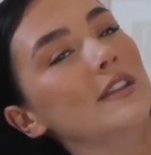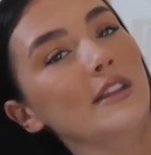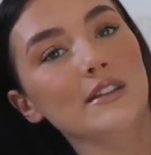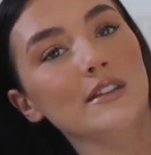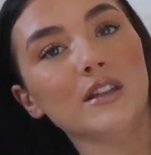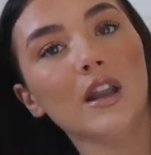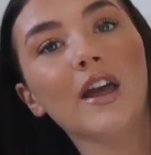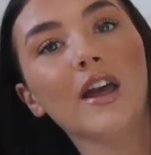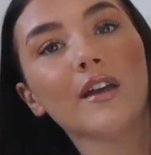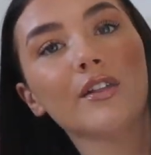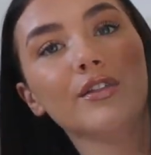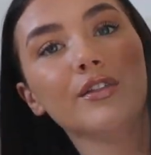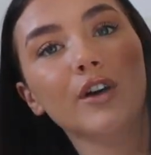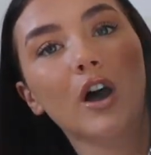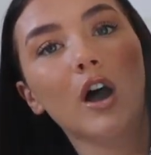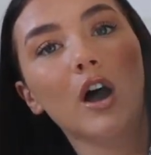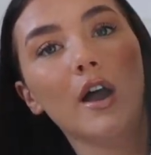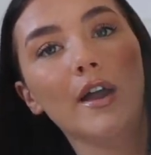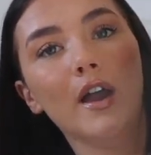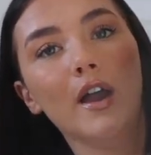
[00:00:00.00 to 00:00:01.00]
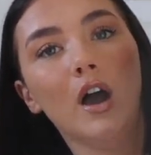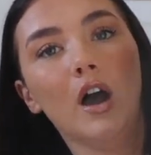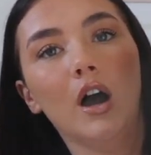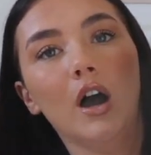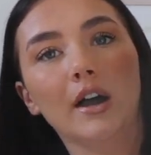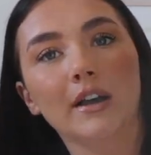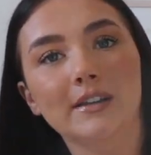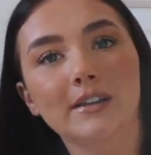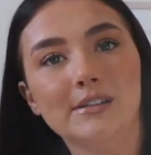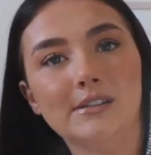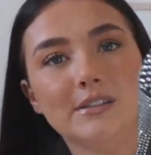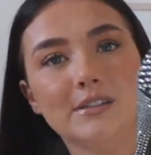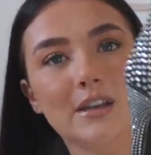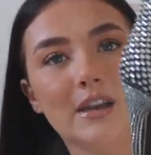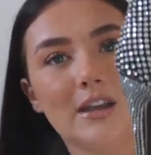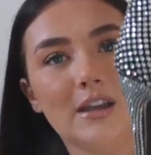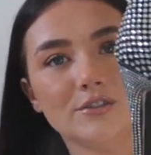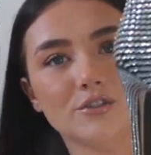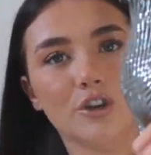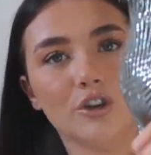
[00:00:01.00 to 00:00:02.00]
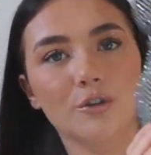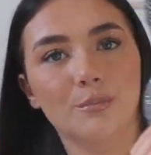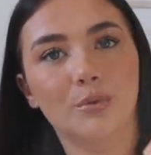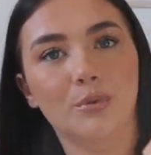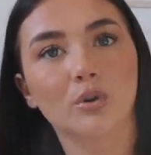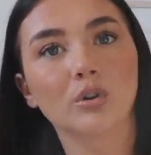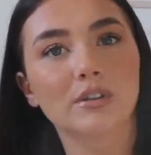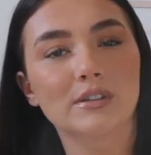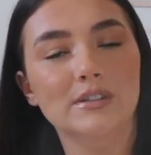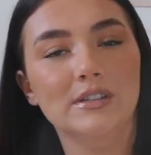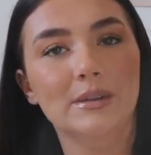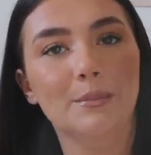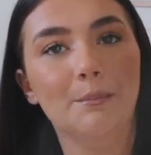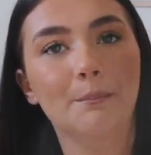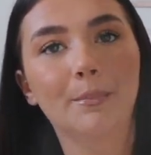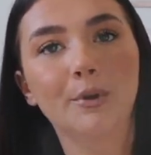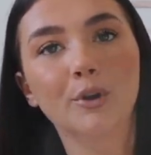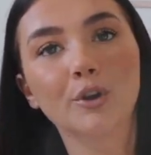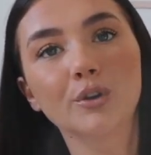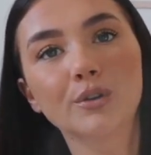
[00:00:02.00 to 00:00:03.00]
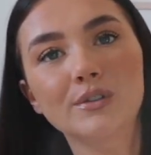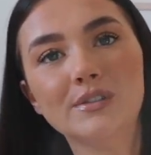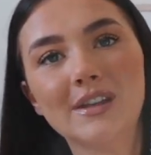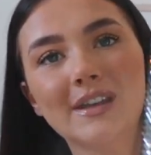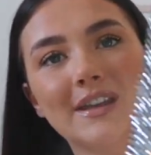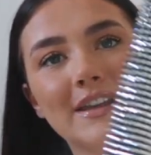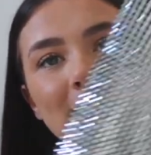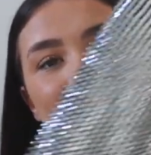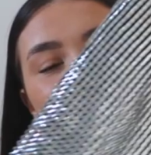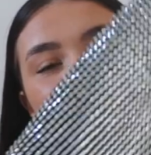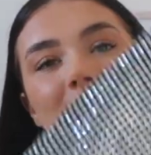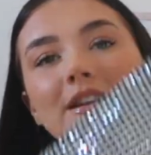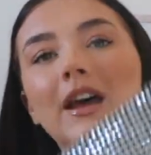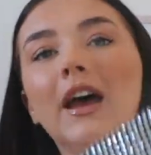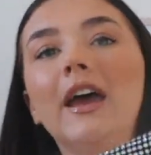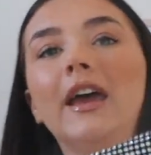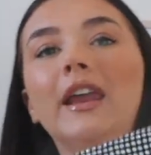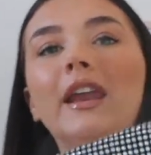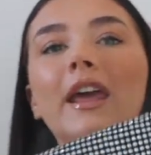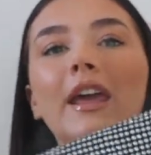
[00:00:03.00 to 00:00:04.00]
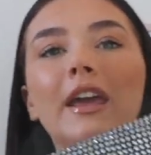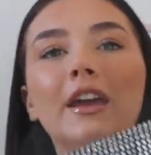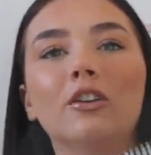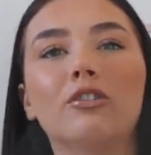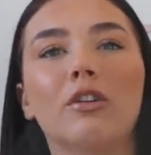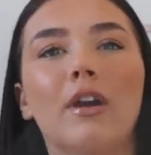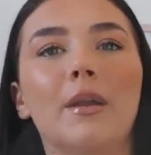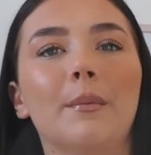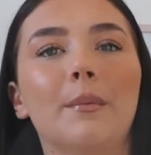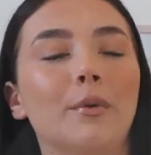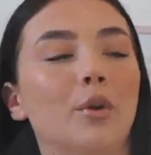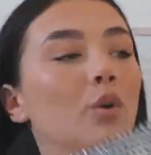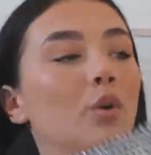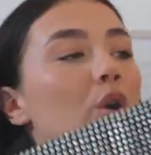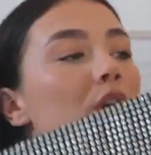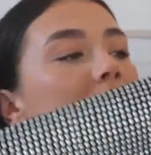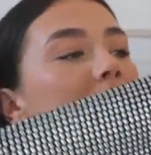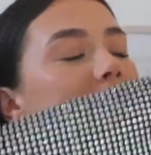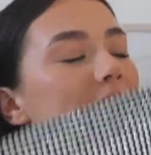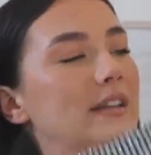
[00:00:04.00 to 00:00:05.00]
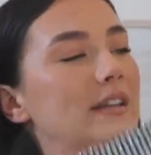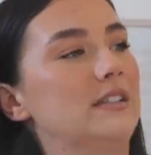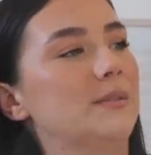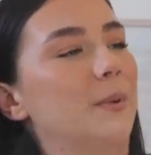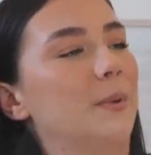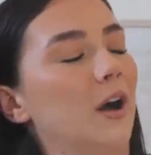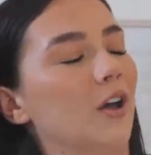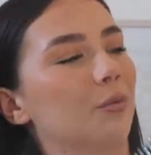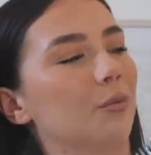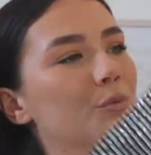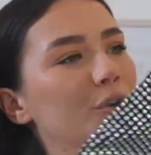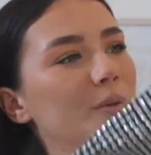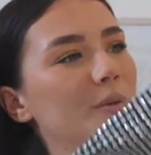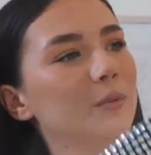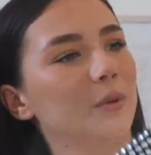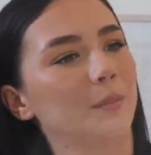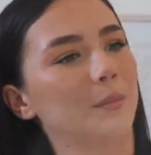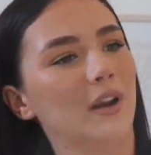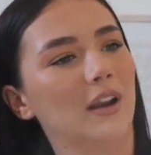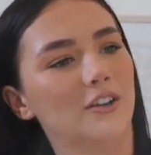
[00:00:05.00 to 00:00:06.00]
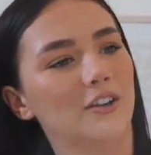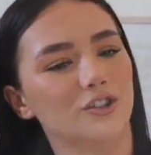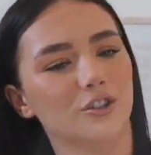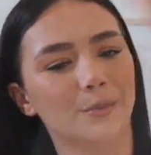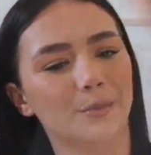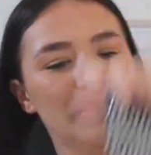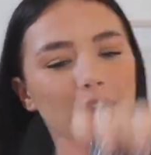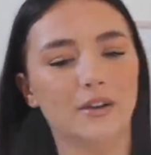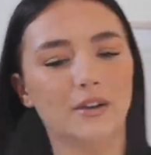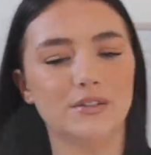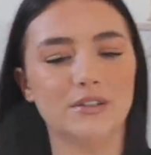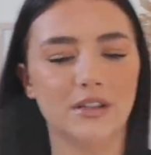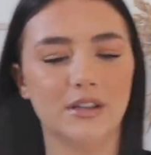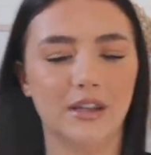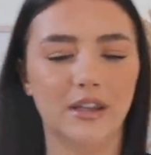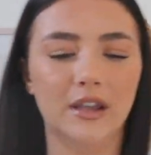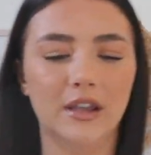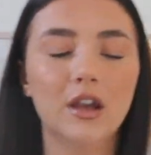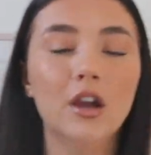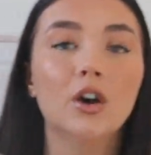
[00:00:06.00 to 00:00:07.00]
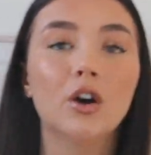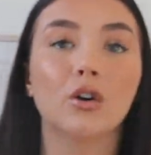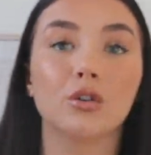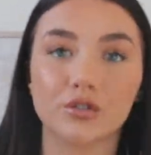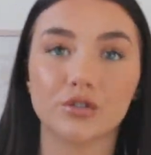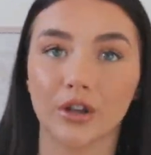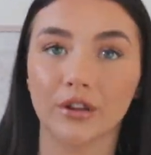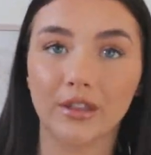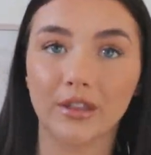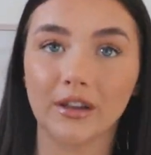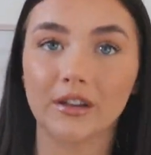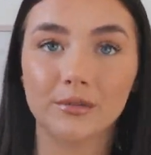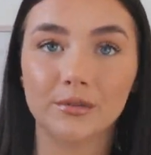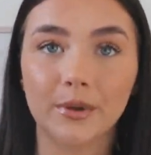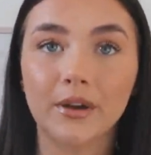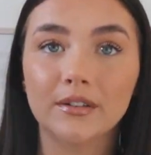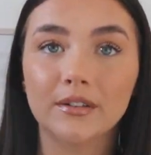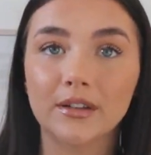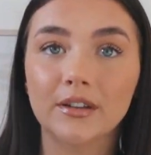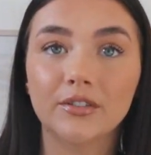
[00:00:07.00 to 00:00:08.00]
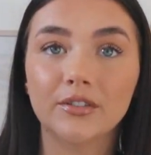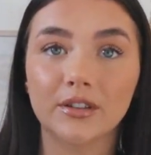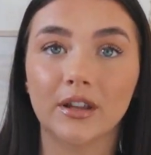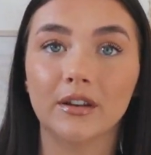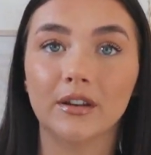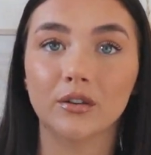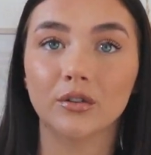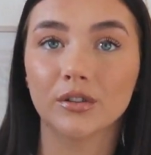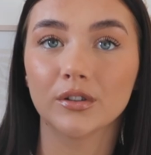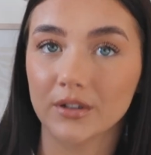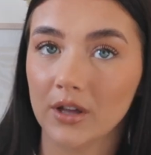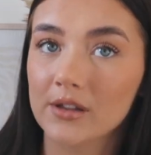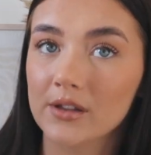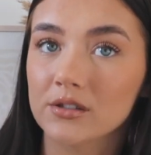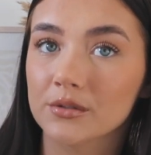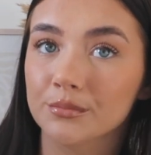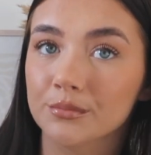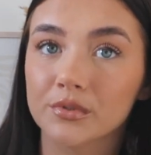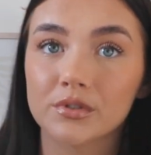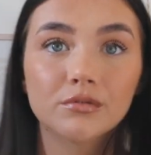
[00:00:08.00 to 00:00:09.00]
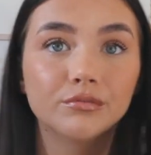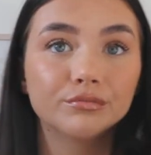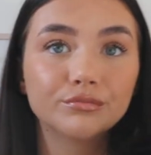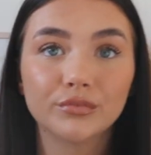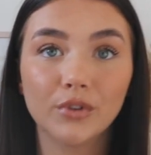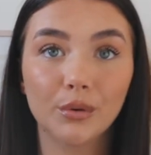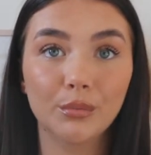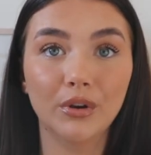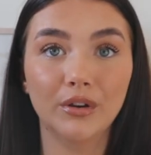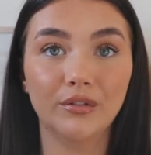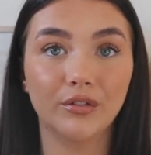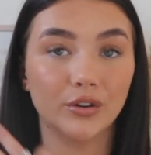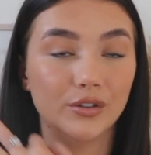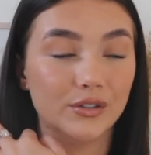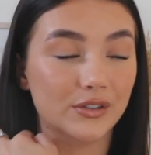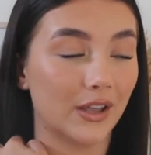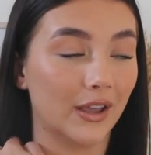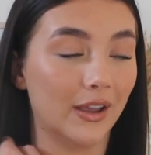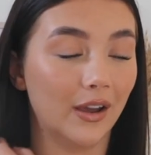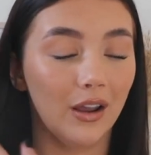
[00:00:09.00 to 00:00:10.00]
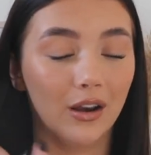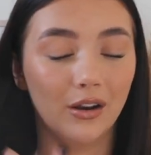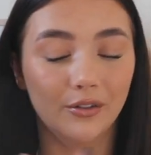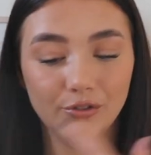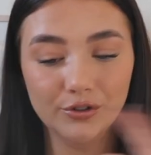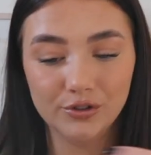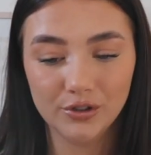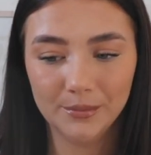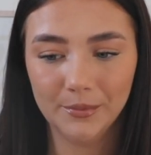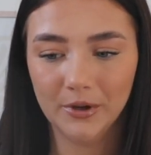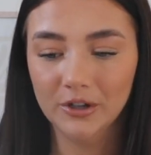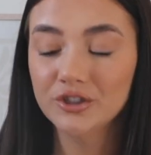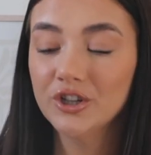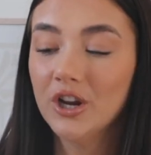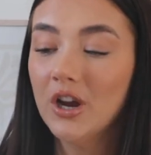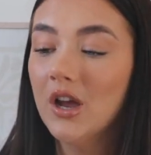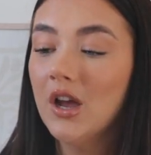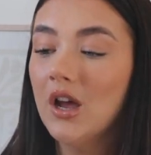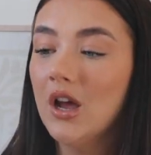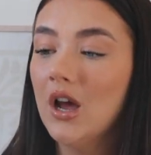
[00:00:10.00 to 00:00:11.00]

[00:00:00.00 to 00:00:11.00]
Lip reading: These are like thigh-high stiletto pointy boots, insane, incredible. These are part of the premium collection on PLT. Also, thank you to PLT for sending all these items. Completely forgot to say, I love you so much.